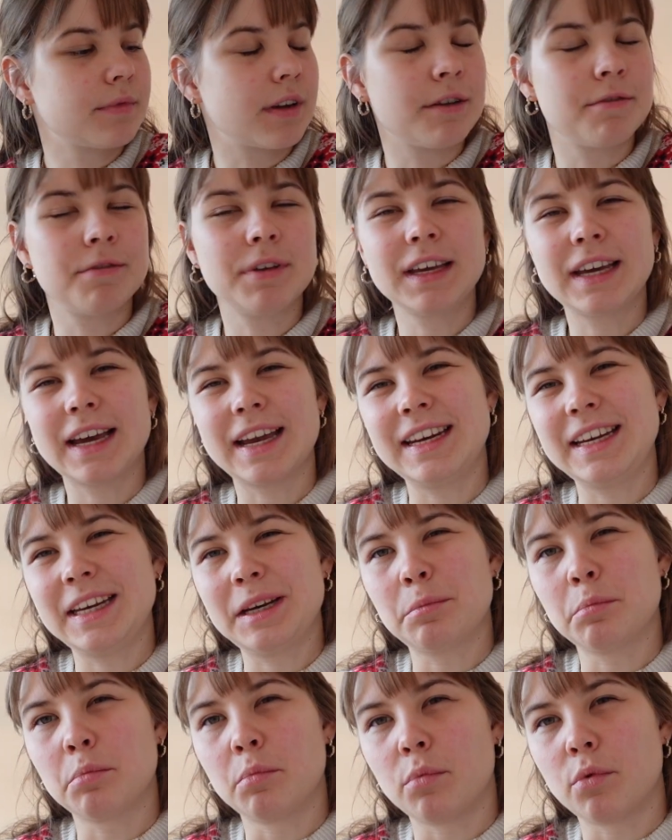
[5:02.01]
I think I
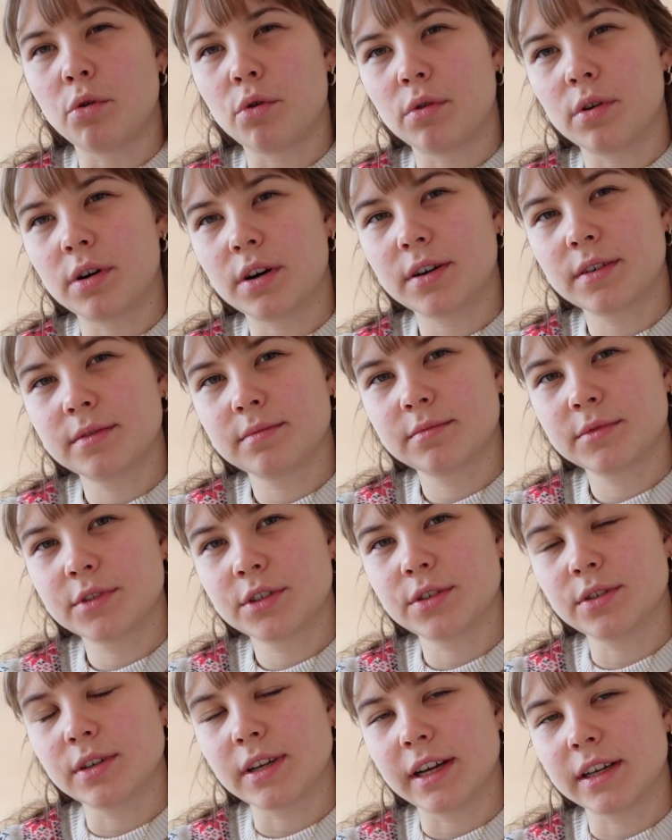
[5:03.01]
need more
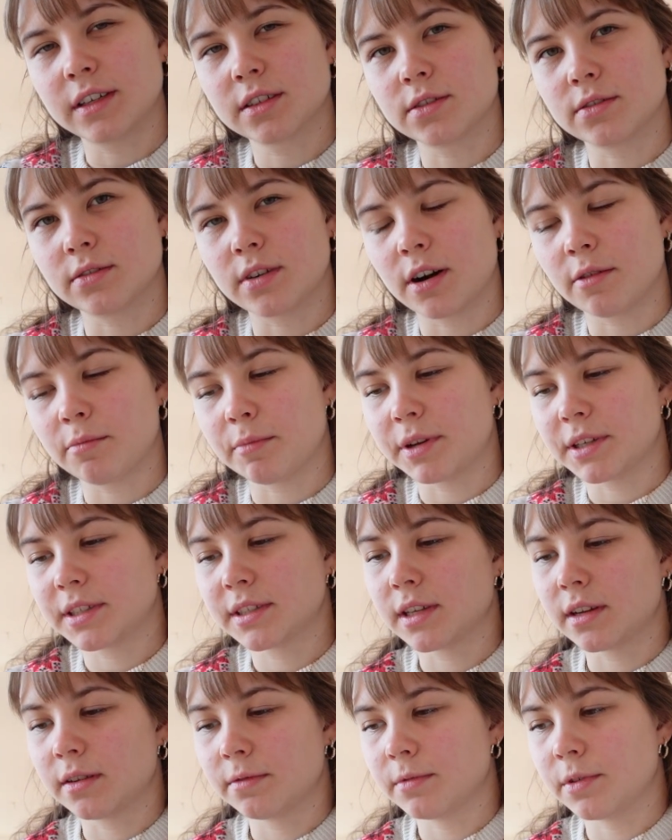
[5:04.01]
to like surround
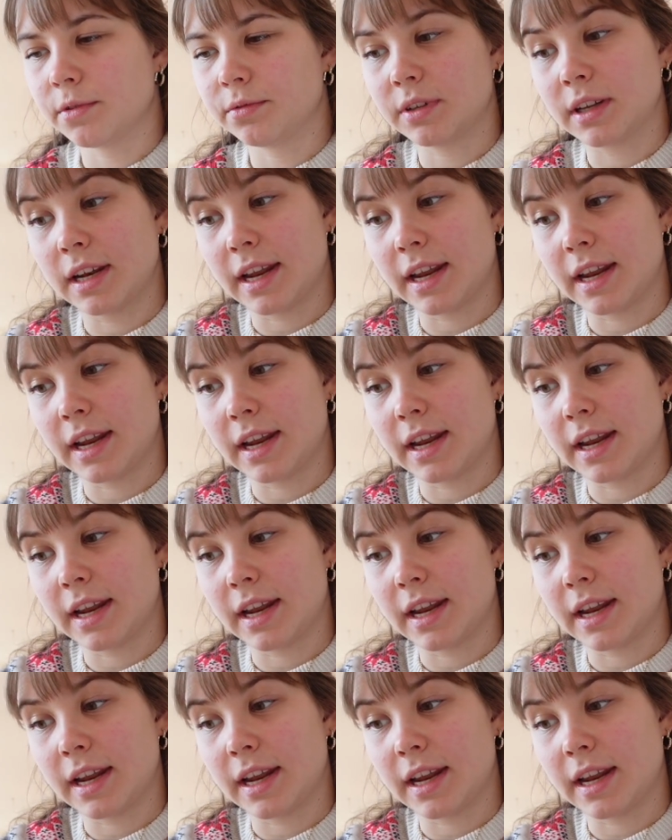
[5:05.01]
myself with the